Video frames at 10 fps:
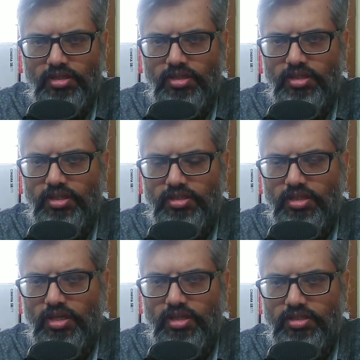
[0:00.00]

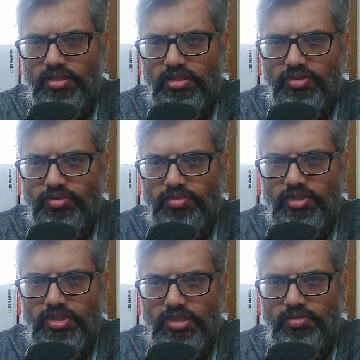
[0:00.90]
each class
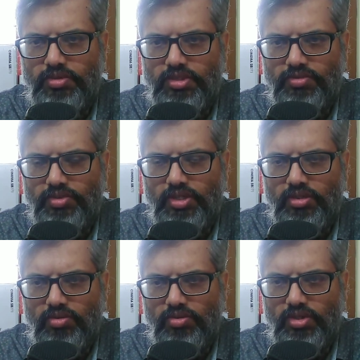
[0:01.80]
assumes specific
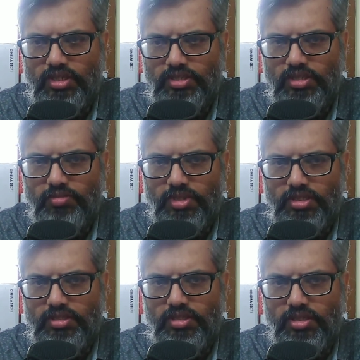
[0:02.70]
role
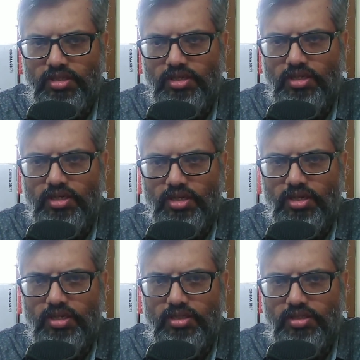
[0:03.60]
assignments,
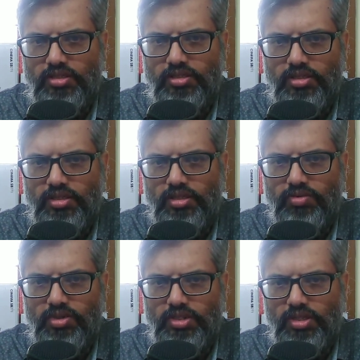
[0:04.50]
and this
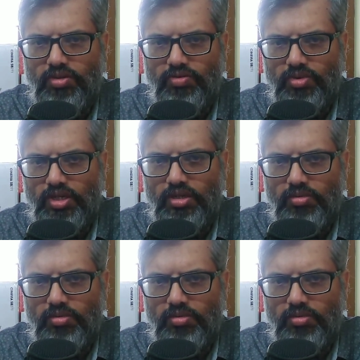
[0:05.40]
division of labor